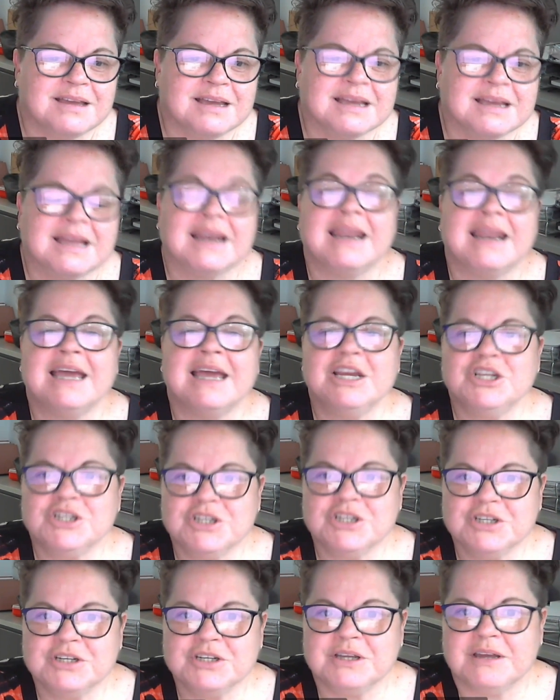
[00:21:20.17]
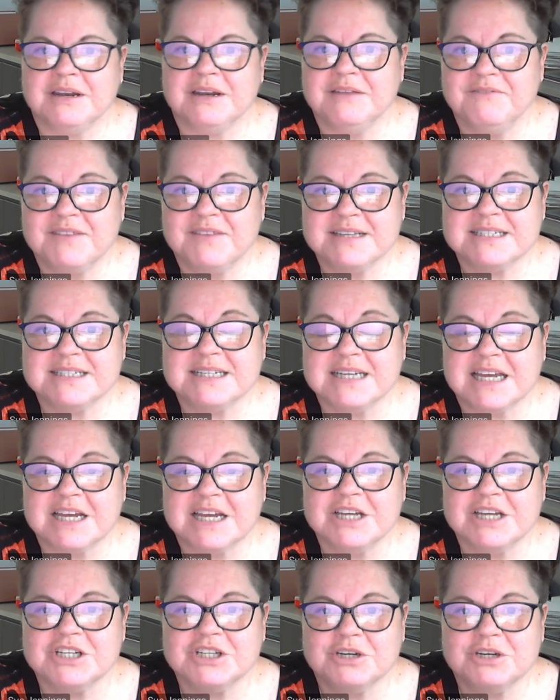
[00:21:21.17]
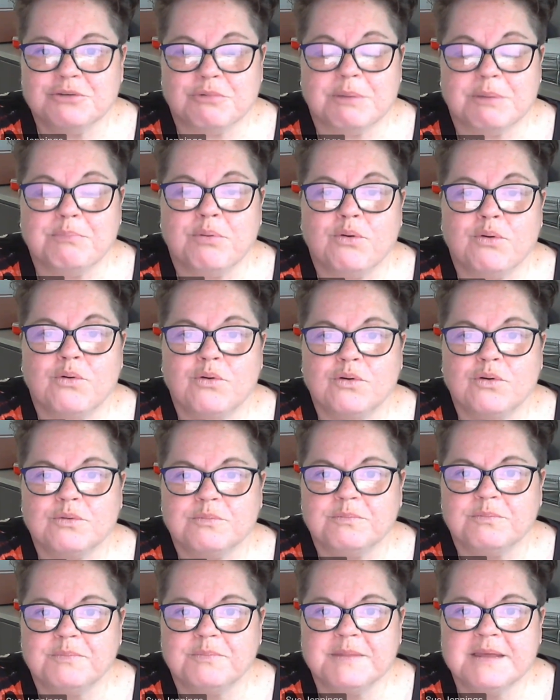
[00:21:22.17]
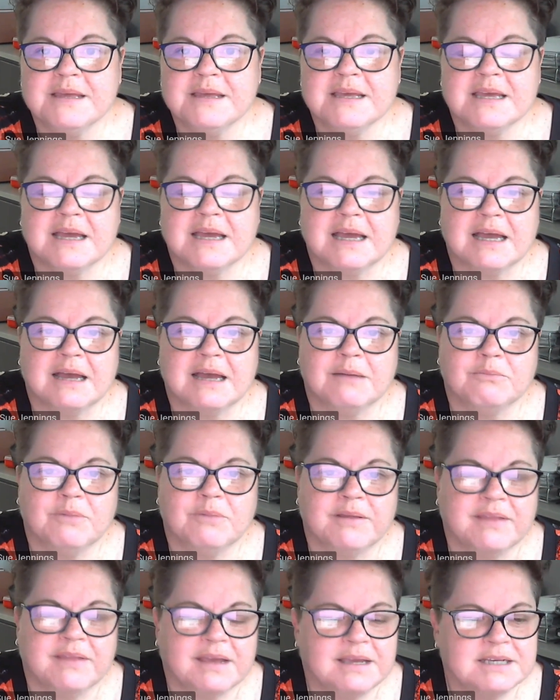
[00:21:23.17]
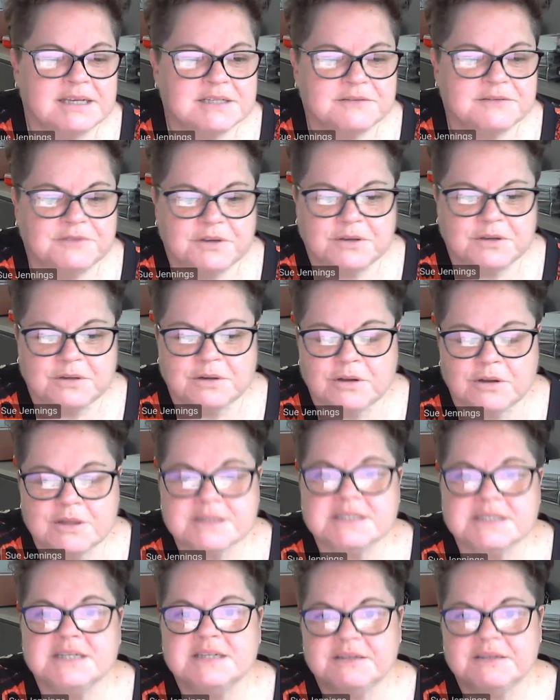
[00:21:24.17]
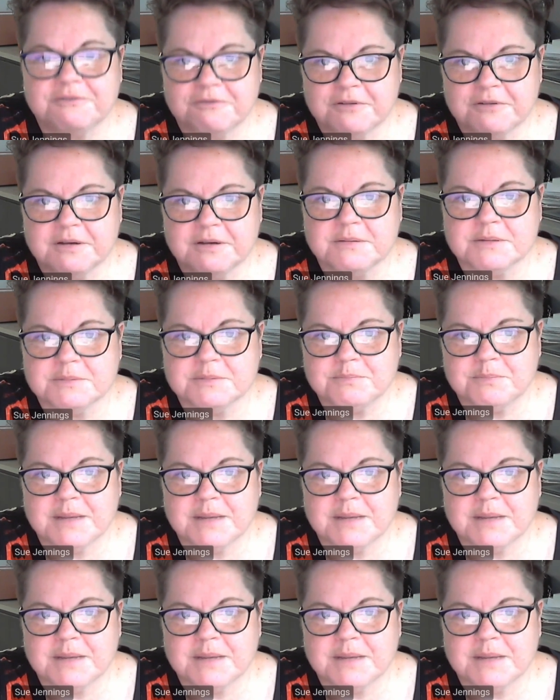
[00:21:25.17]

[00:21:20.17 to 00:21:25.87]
collation, an investigation, a report where they interviewed lots of different